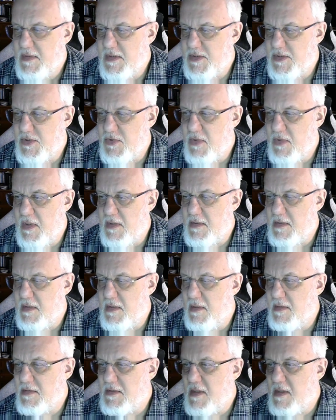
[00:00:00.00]
let's call
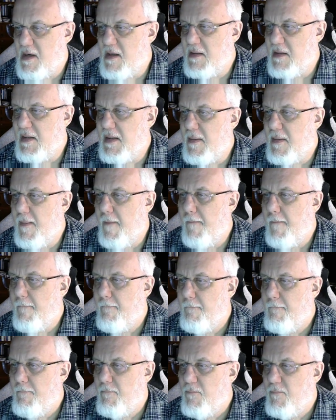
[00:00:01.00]
it.
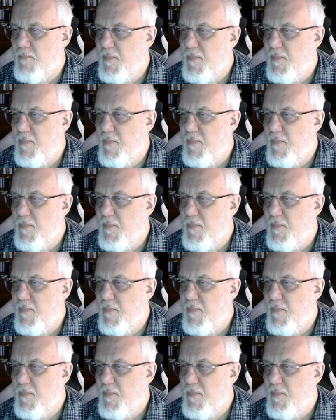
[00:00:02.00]
And